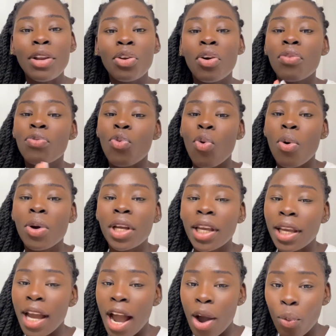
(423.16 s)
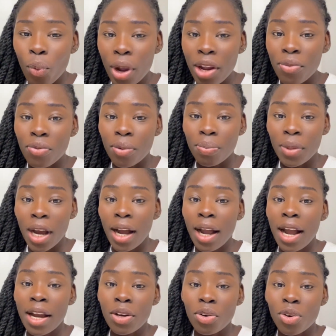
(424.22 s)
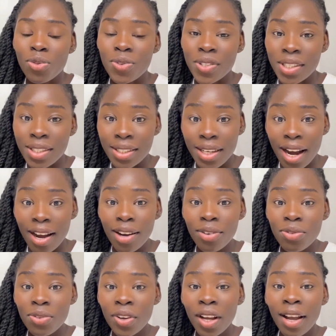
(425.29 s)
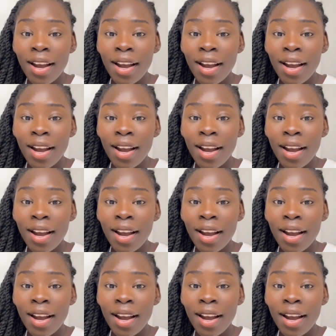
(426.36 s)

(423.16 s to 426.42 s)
of walking away from that kind of stuff,